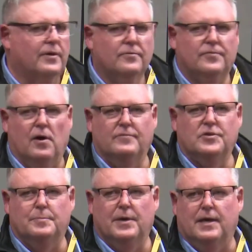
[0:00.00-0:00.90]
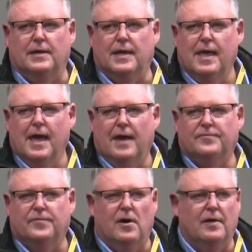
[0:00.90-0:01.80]
5's your bid. At
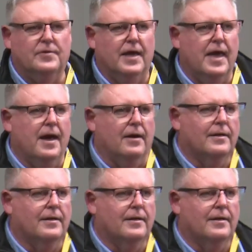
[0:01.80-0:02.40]
5 now.